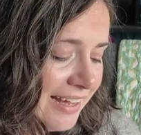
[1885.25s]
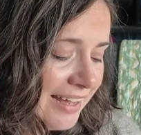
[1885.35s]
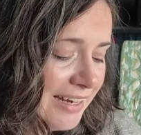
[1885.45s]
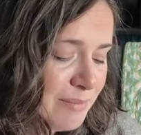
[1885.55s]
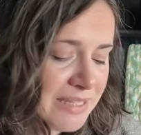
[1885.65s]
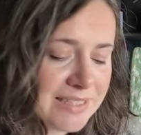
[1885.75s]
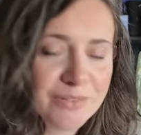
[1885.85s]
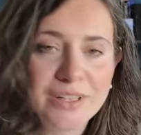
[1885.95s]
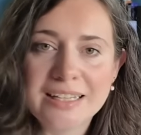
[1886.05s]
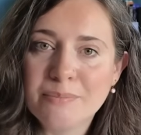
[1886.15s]
And it means I've
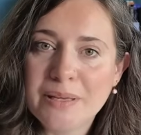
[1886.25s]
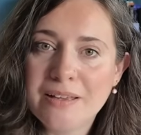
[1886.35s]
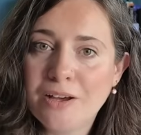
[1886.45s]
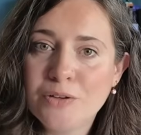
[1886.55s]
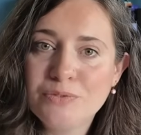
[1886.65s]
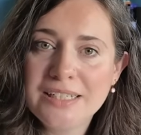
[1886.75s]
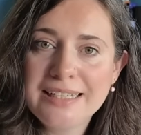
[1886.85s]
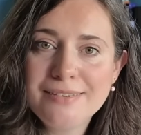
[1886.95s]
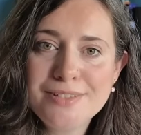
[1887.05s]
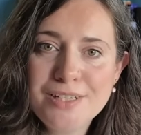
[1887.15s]
got a little bit hopefully
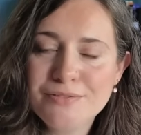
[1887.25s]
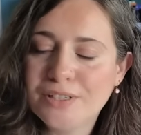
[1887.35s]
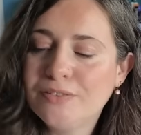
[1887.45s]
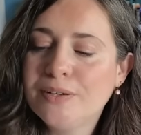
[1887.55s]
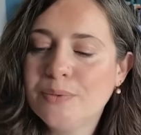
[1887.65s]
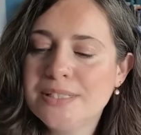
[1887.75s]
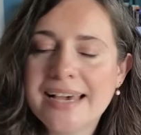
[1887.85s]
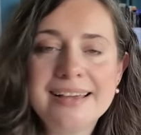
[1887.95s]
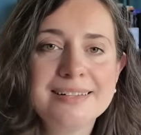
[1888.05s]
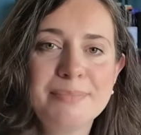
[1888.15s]
left over if I want to
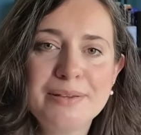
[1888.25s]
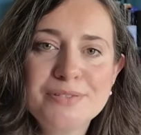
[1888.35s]
add a bit